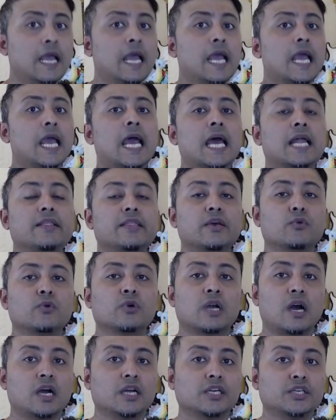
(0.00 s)
and they will
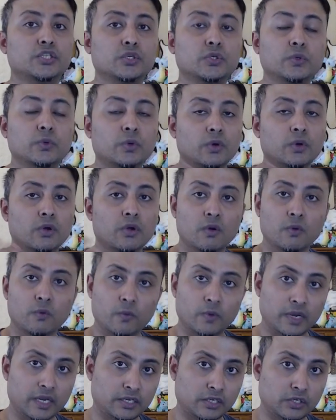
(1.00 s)
guide you
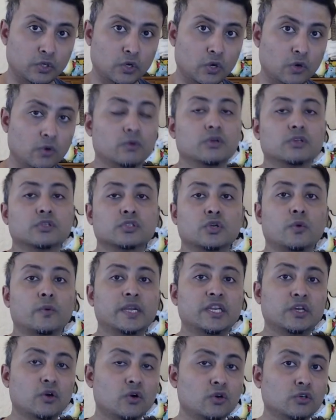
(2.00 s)
where to go. So when
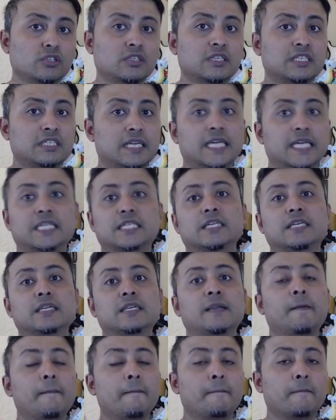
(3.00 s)
you go to the station,
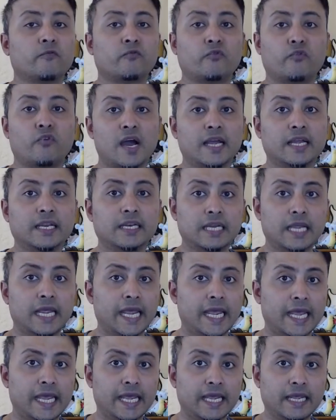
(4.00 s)
find
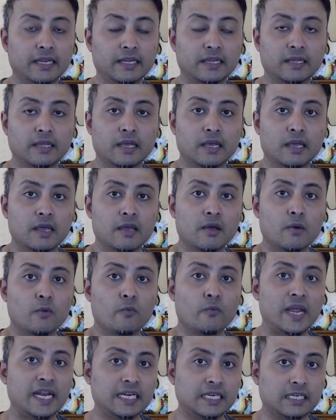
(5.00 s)
a
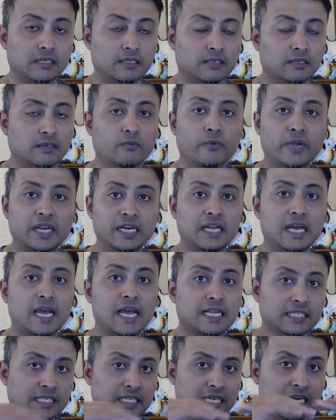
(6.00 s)
vendor
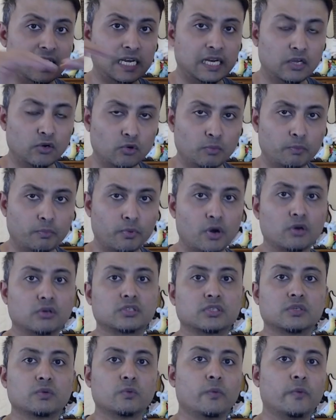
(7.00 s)
as in a little
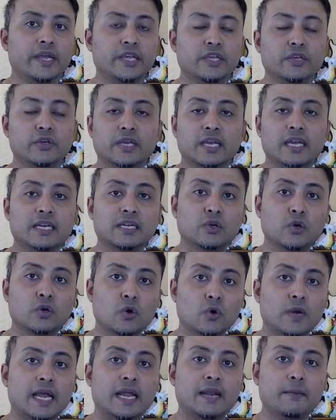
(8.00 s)
box where you can
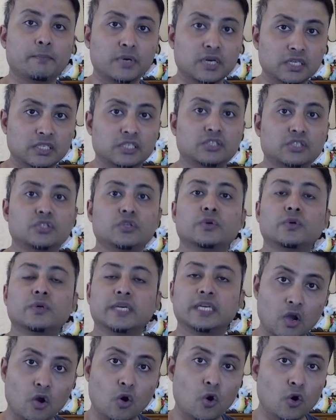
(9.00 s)
go and purchase your
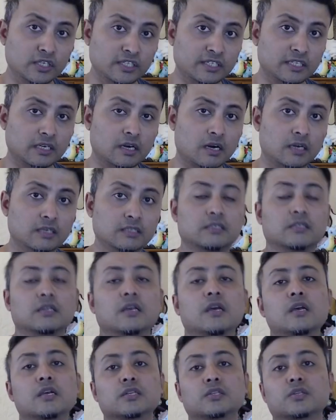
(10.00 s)
Oyster cards.
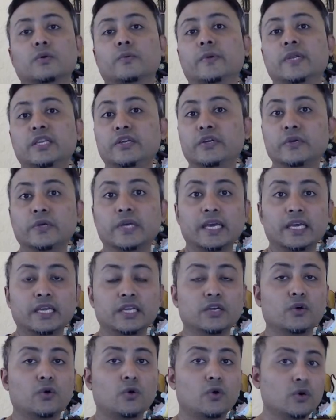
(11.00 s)
So when you get
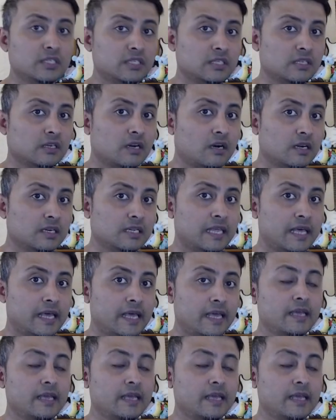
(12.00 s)
your Oyster card there,